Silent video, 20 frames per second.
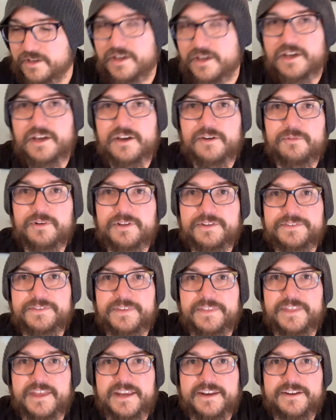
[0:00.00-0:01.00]
Well, to
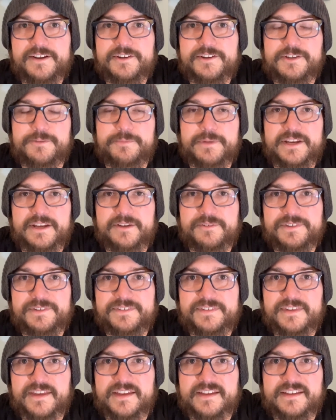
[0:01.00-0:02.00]
that argument, I would
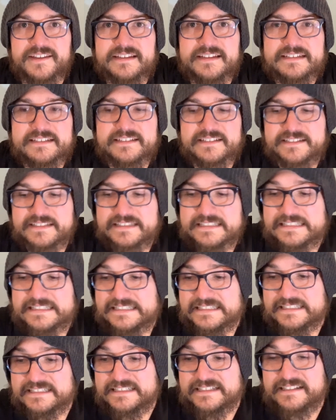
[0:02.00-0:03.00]
say,
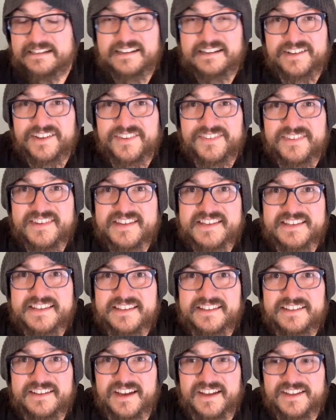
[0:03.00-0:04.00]
honestly,
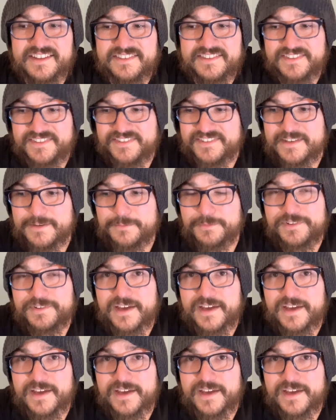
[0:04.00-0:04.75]
God seems kind of